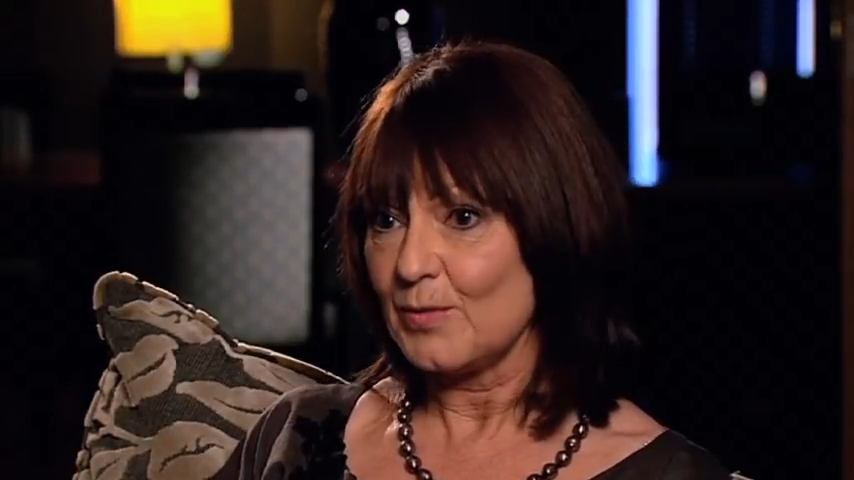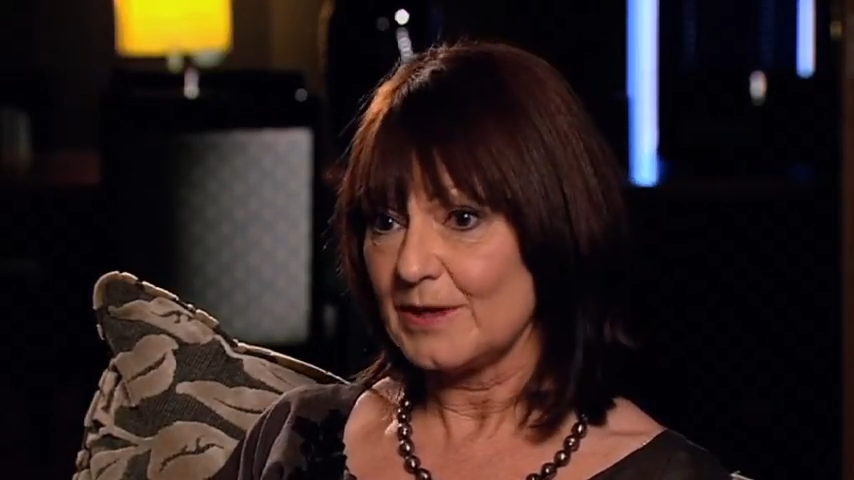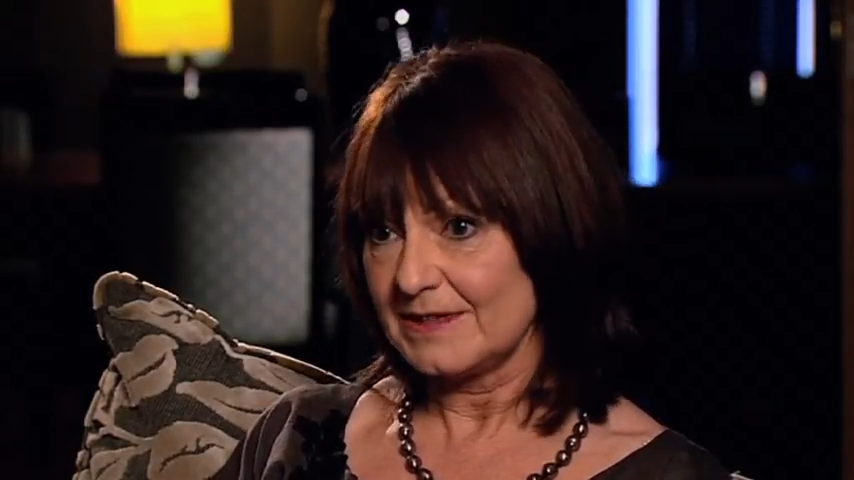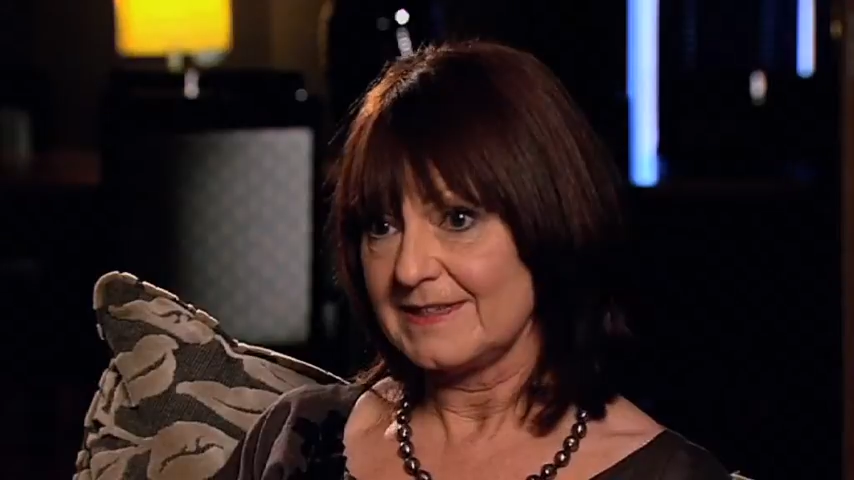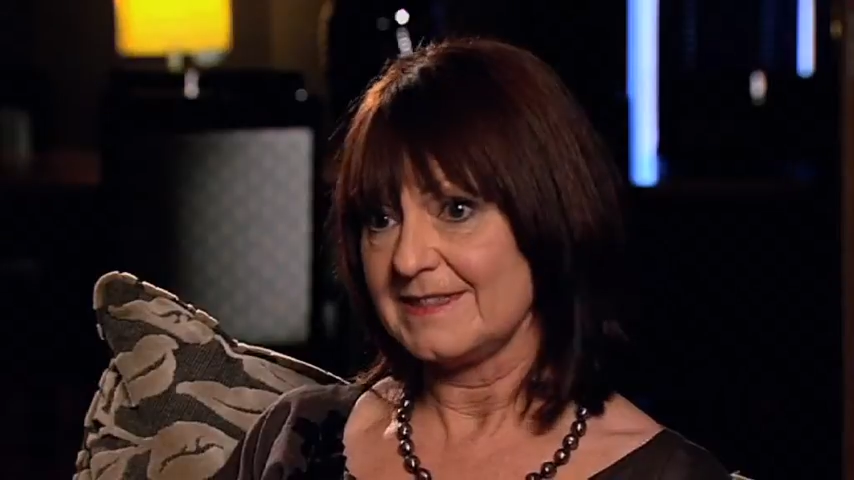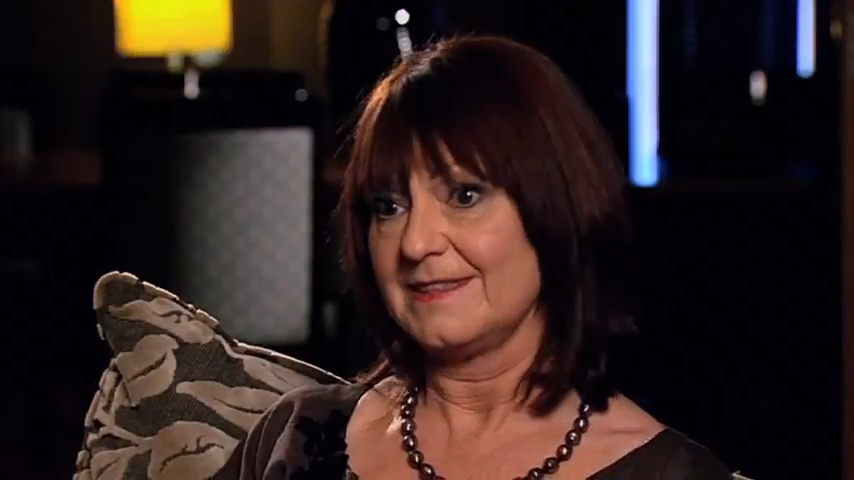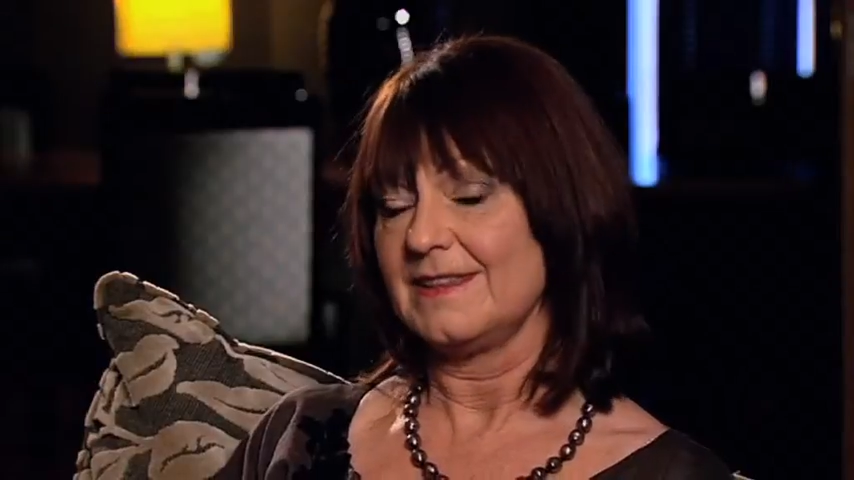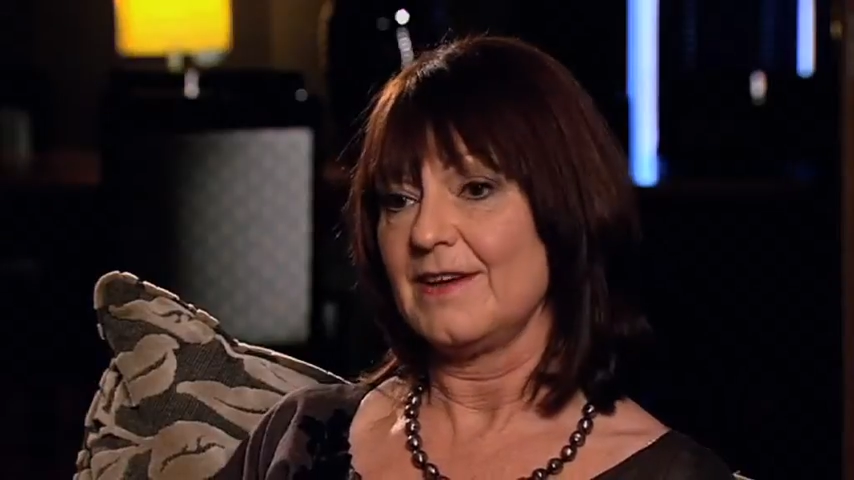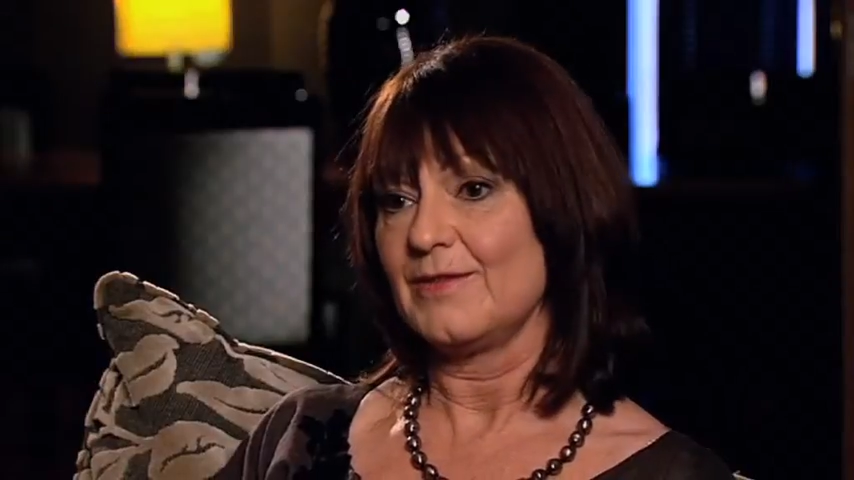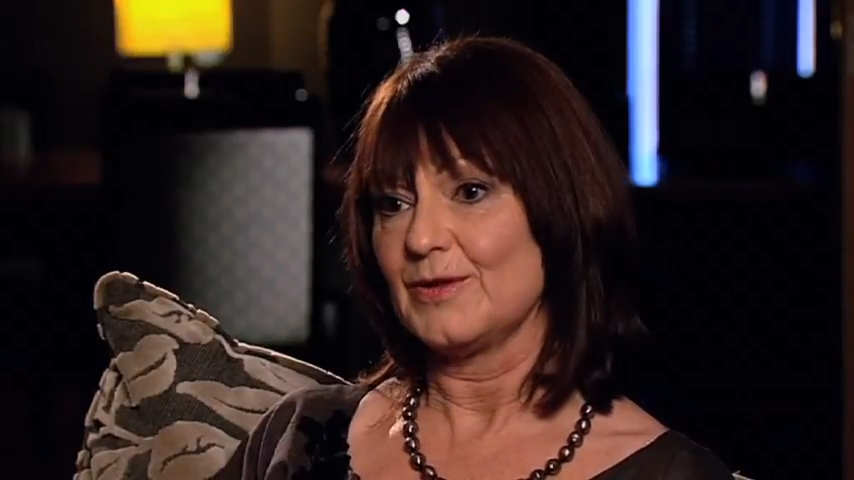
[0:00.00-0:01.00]
what it is
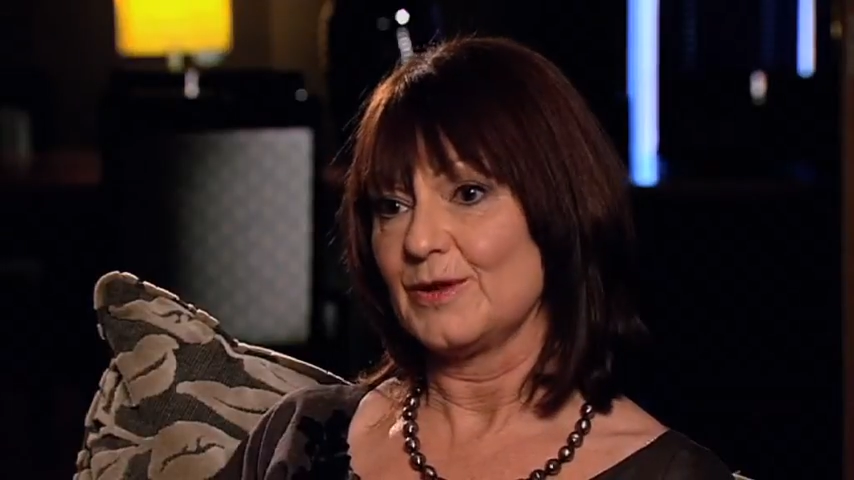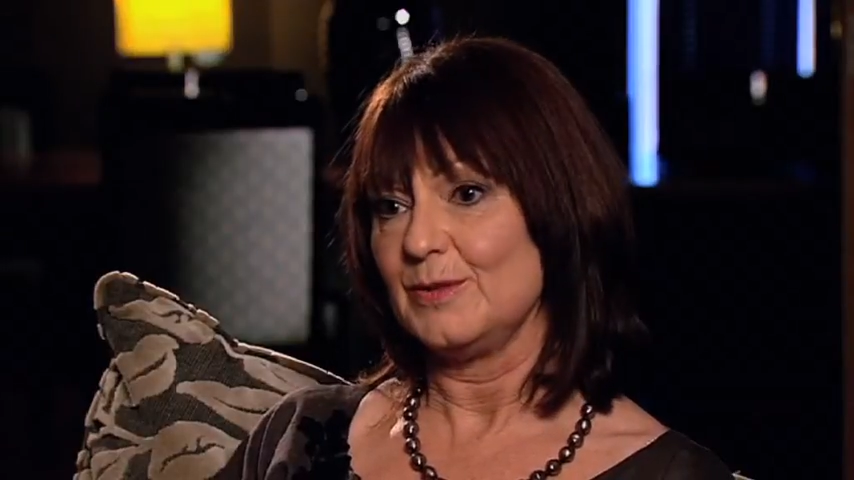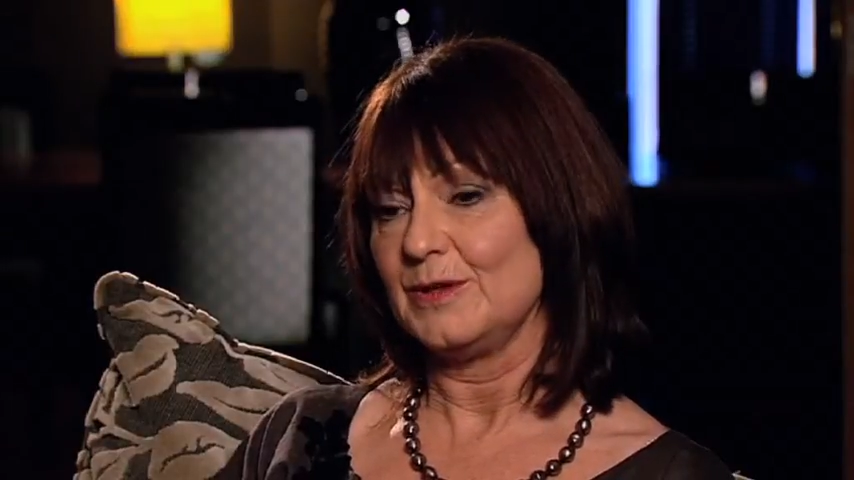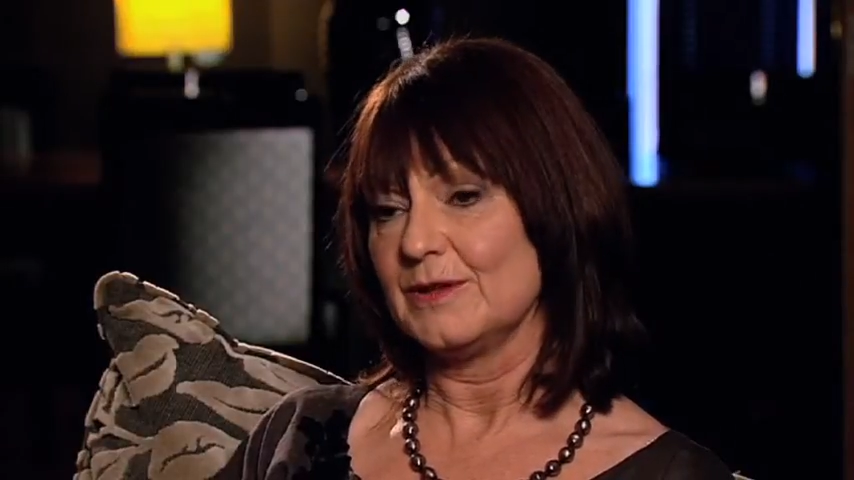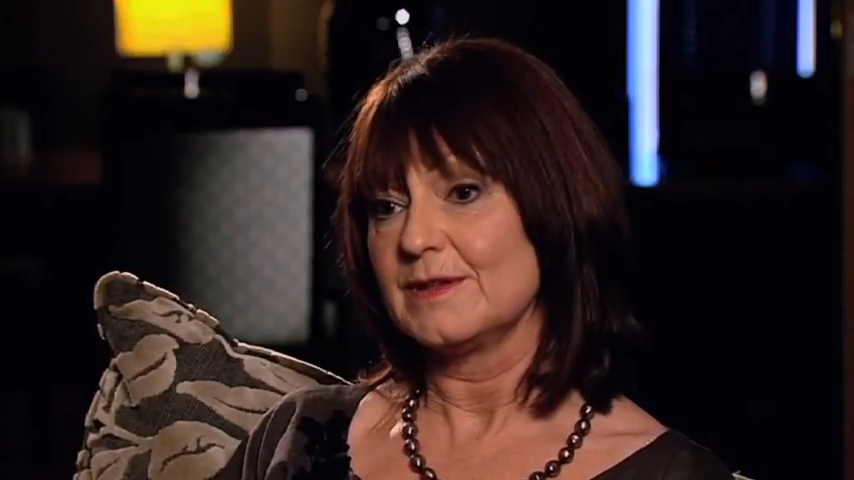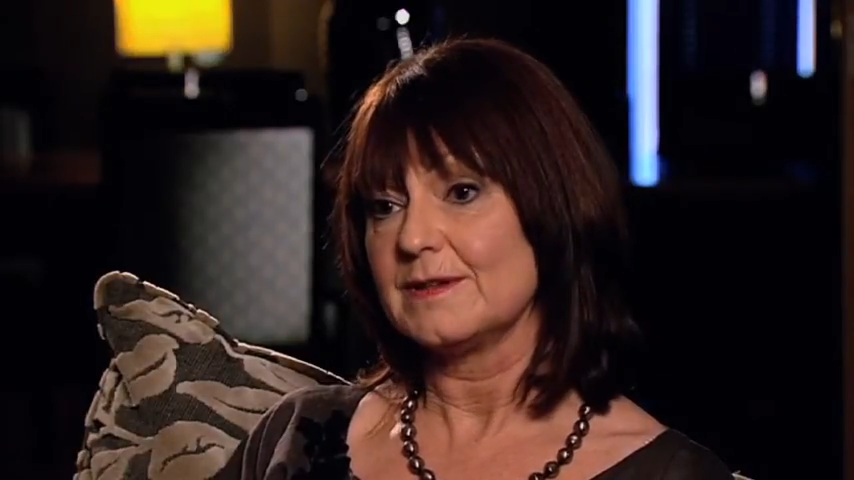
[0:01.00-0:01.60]
that they've got to be doing.